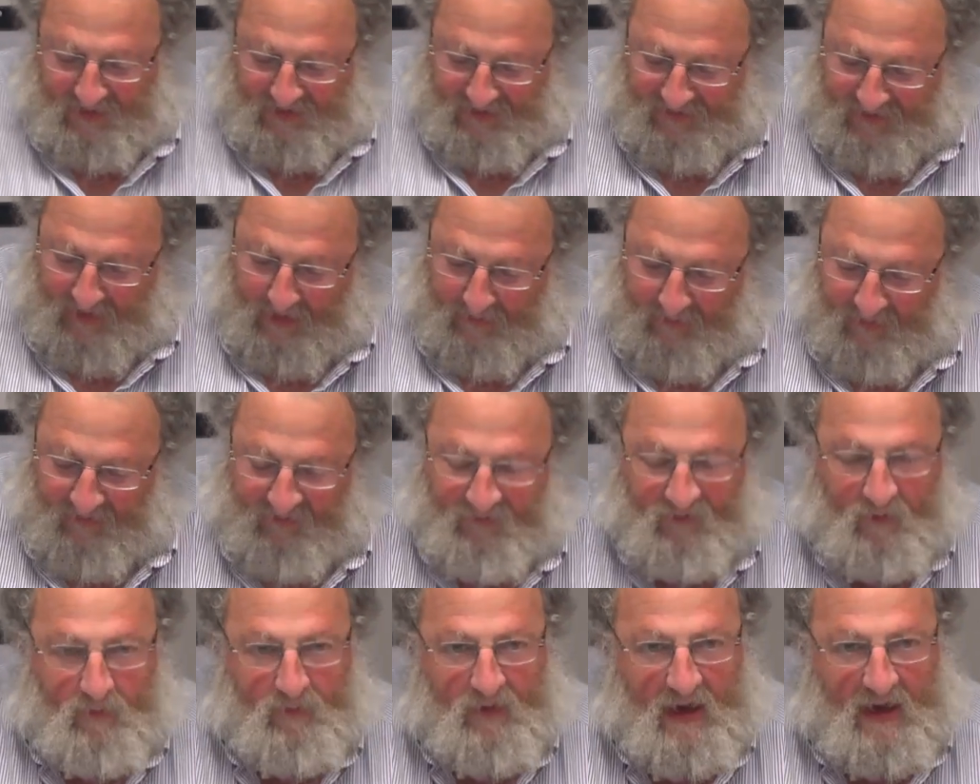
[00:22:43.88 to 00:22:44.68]
his family
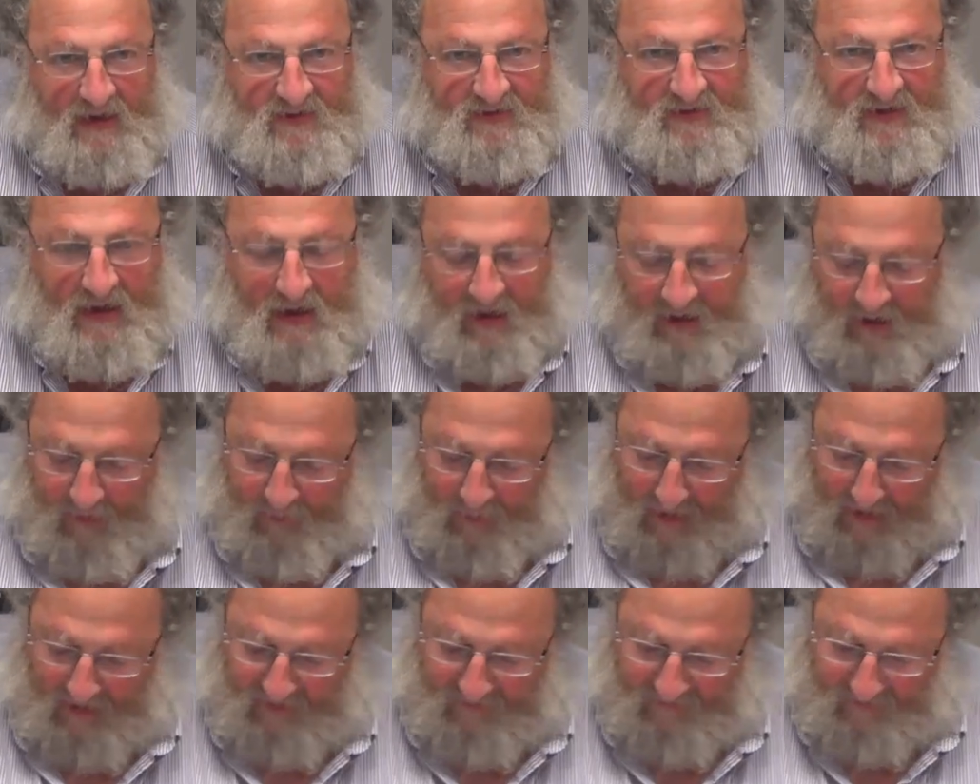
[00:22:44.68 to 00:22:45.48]
from
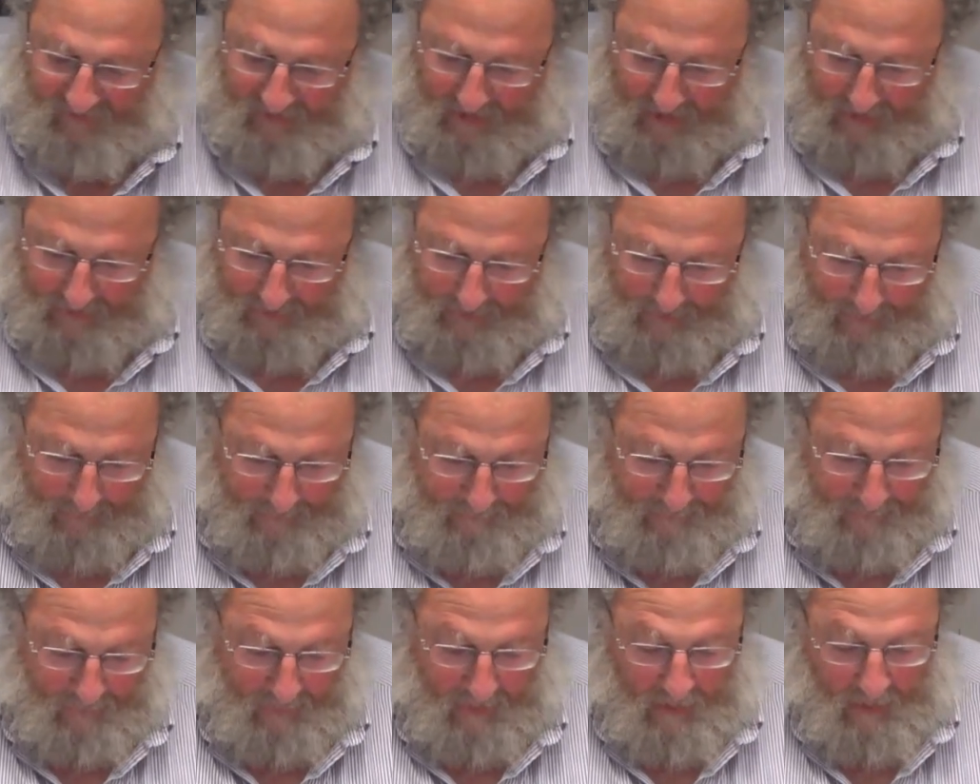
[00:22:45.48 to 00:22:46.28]
Nazi-occupied Vienna,
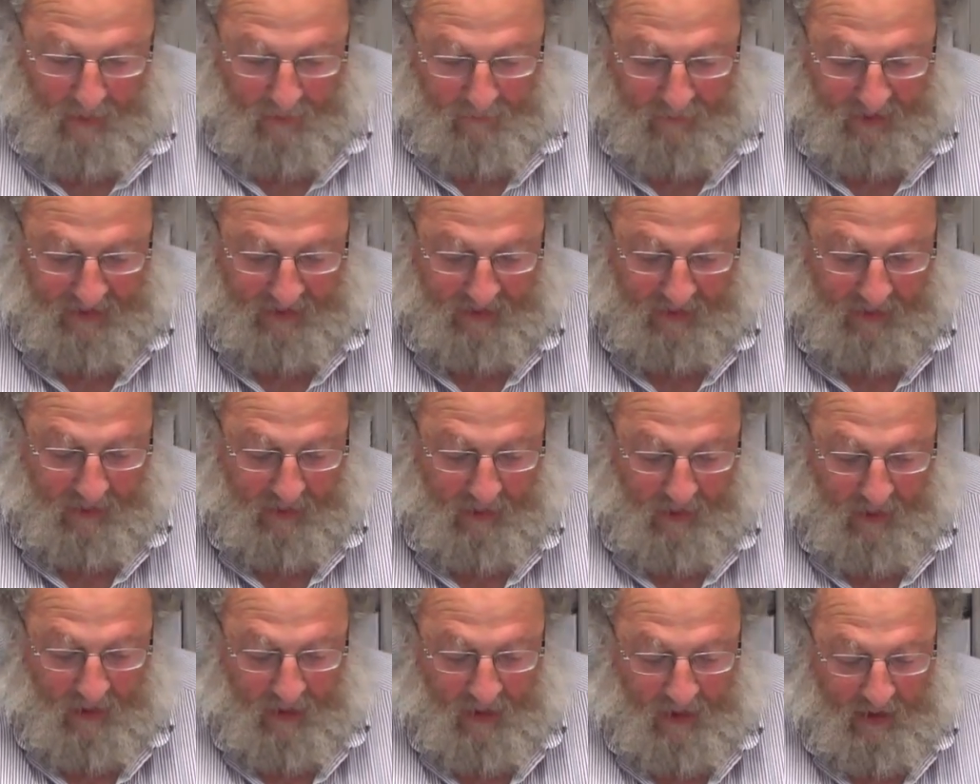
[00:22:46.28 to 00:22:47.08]
but he
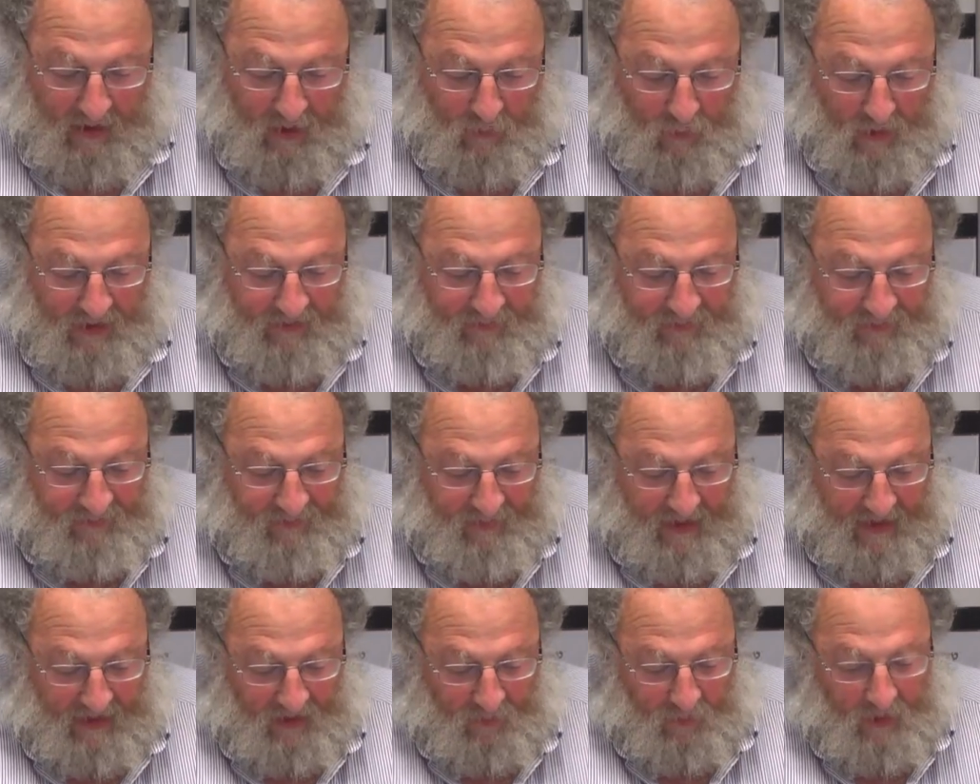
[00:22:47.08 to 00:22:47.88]

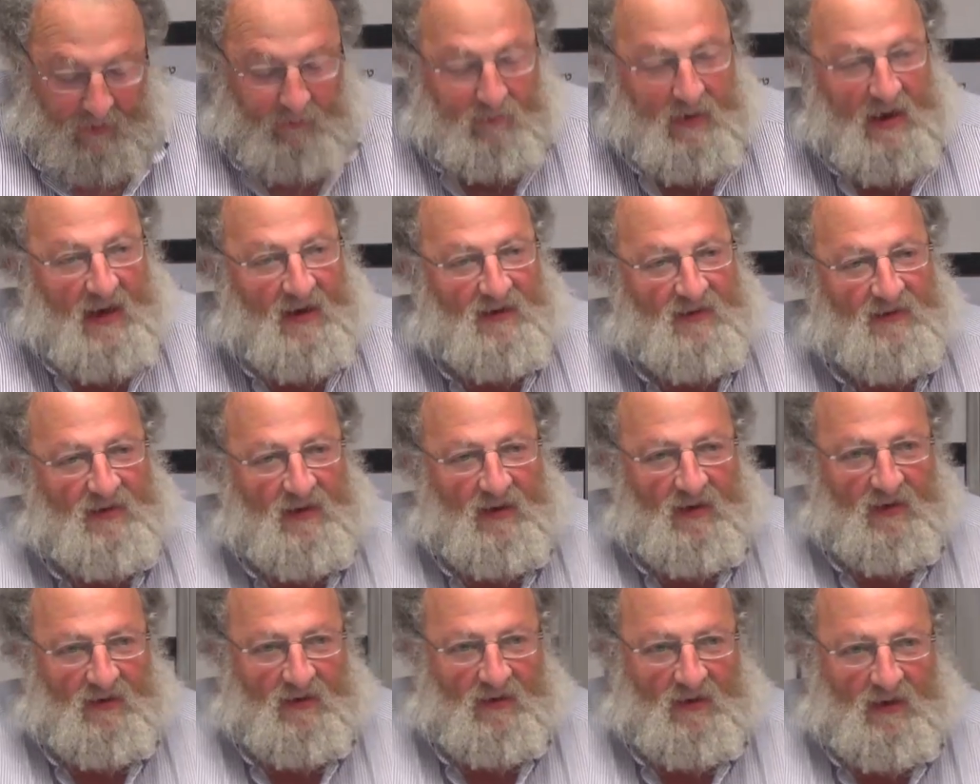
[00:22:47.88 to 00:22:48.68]
went back to
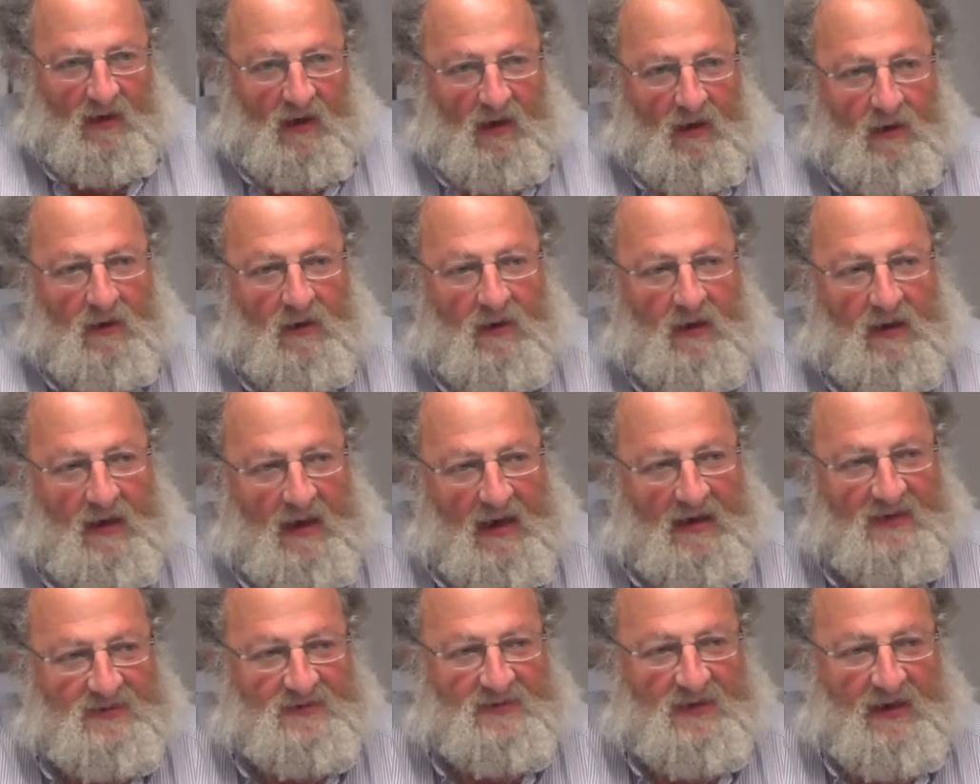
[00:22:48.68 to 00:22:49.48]
India
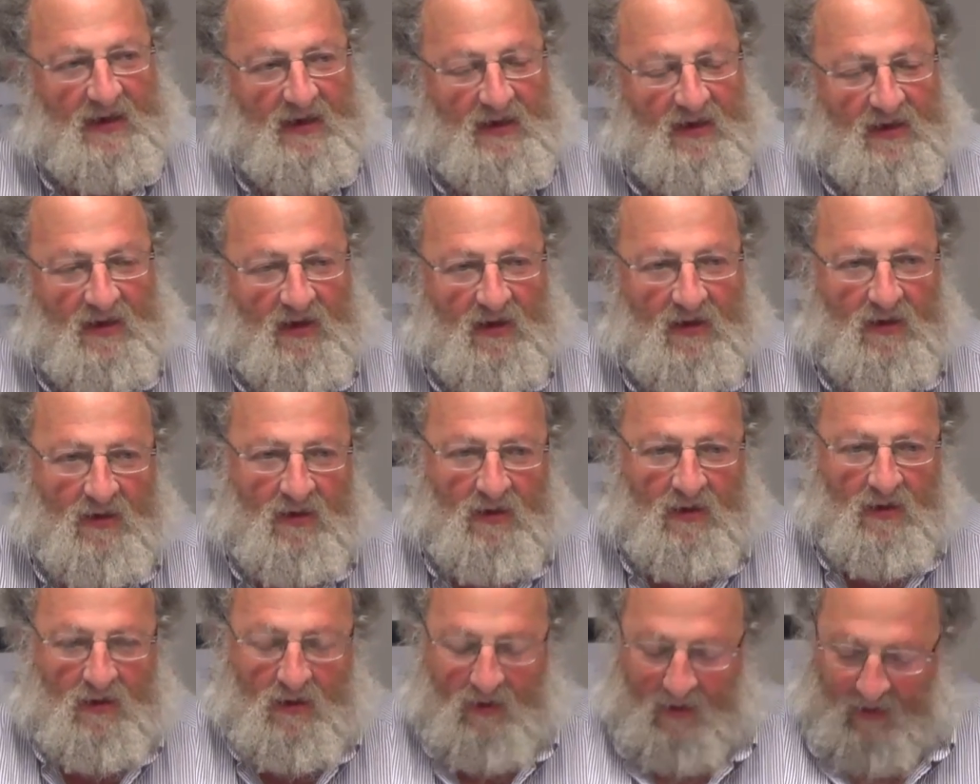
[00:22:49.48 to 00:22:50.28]
as a
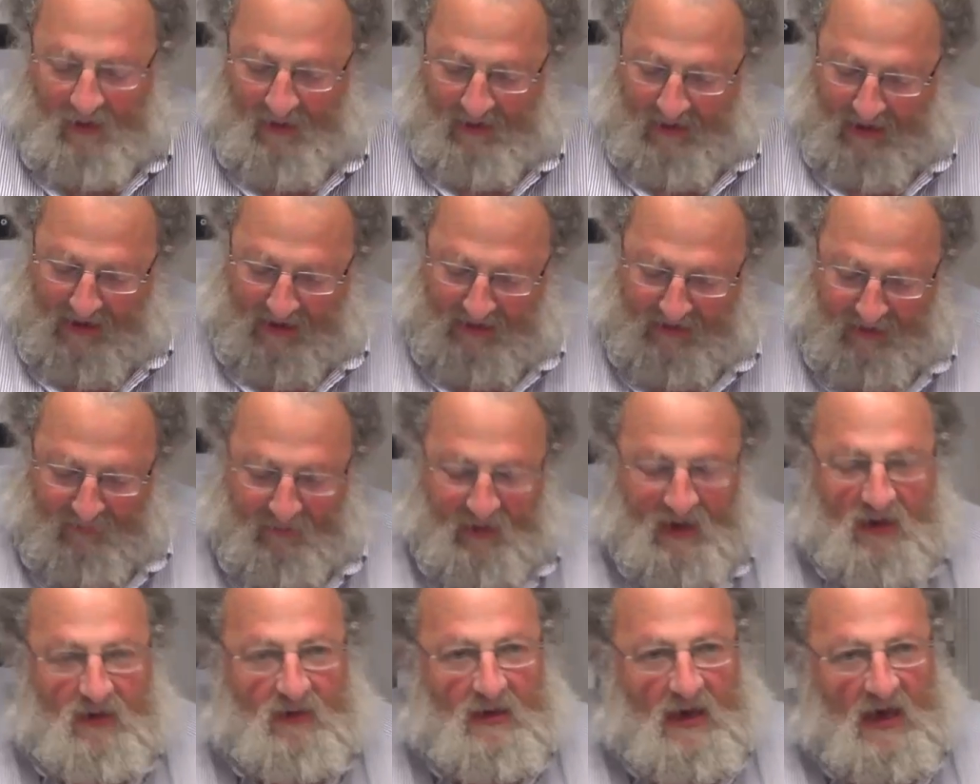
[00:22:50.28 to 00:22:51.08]

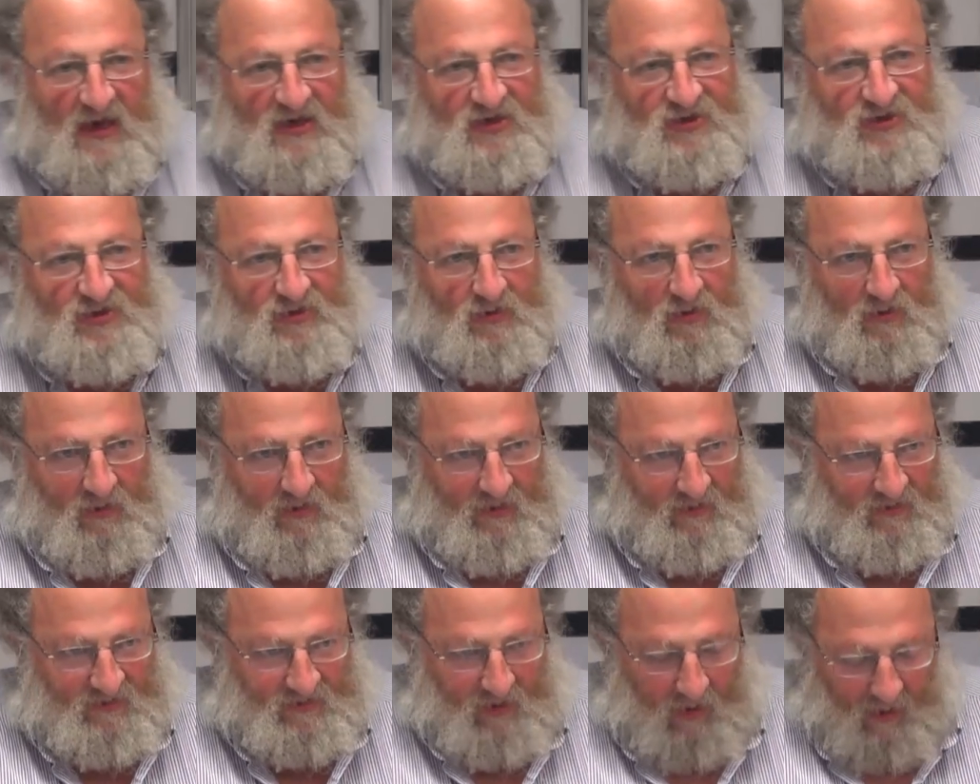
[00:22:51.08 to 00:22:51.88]
enemy national.
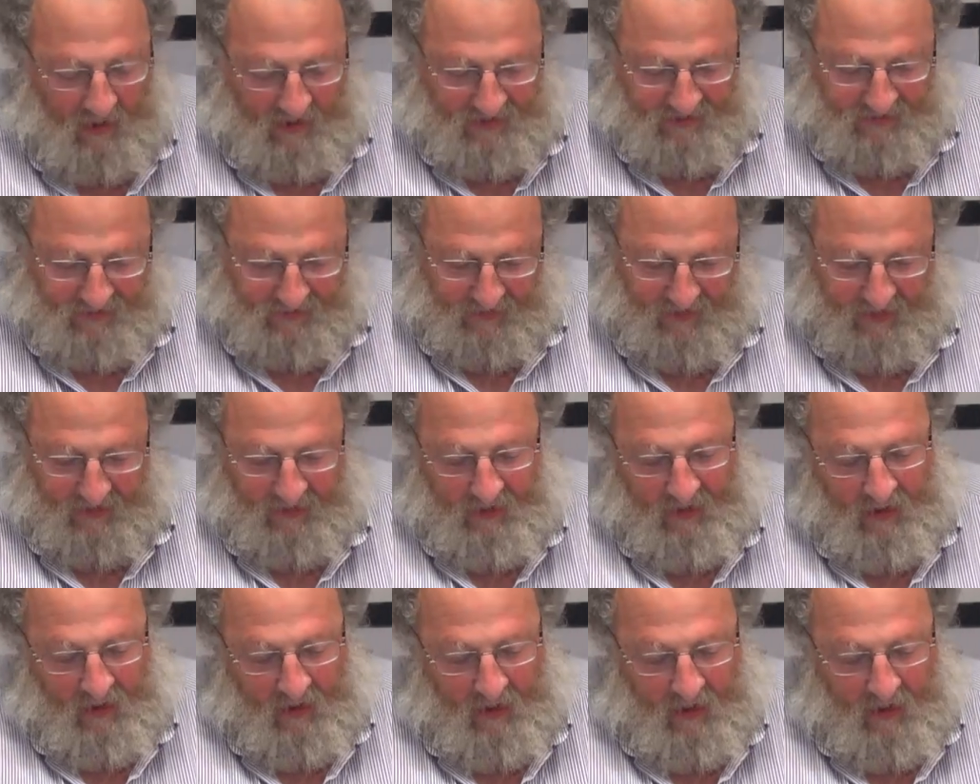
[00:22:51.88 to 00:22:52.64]
He was Austrian.